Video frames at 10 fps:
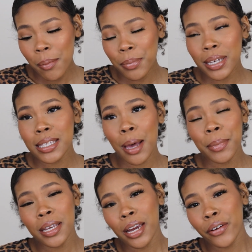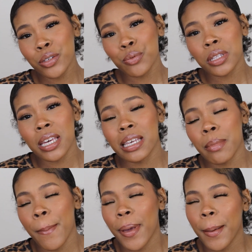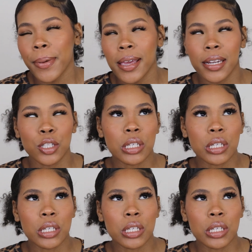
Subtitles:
because How Many Carats really is my baby and it